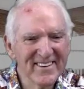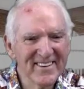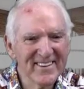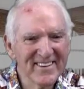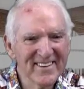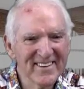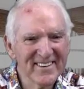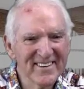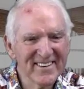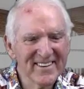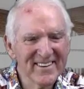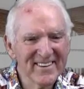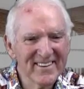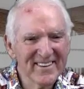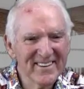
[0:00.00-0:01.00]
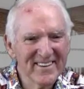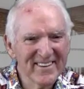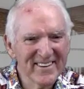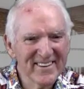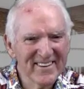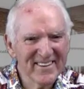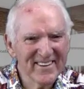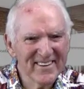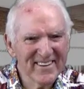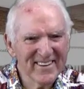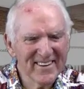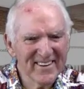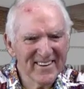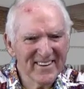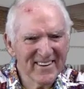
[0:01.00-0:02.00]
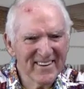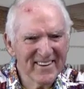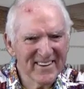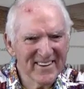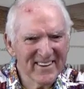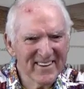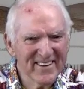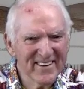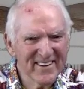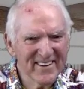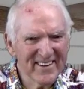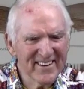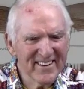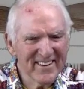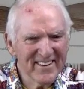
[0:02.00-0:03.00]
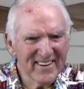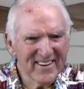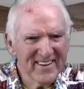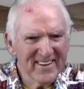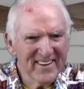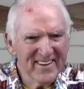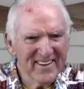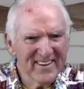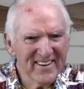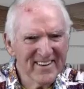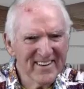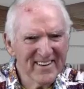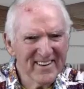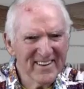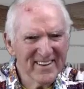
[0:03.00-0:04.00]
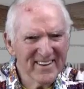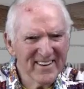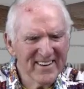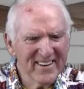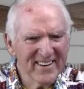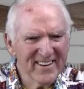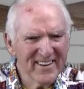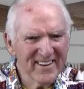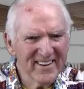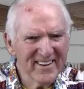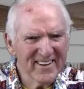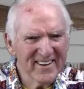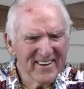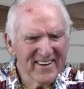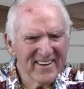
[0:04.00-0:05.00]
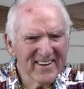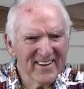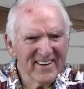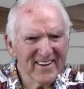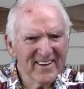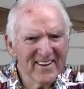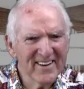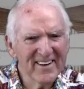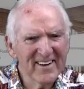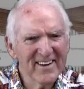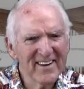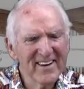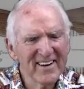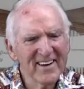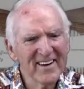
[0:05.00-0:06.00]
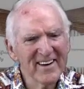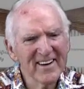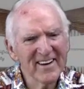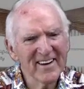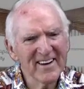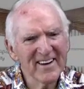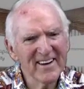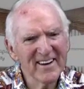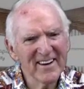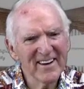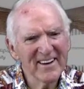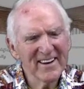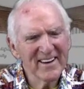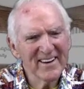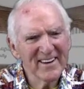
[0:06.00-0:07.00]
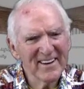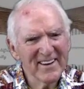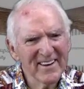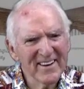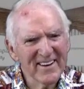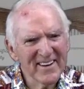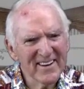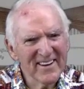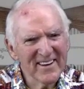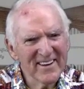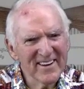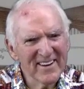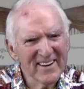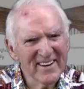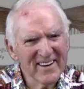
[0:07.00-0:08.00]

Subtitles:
(not speaking)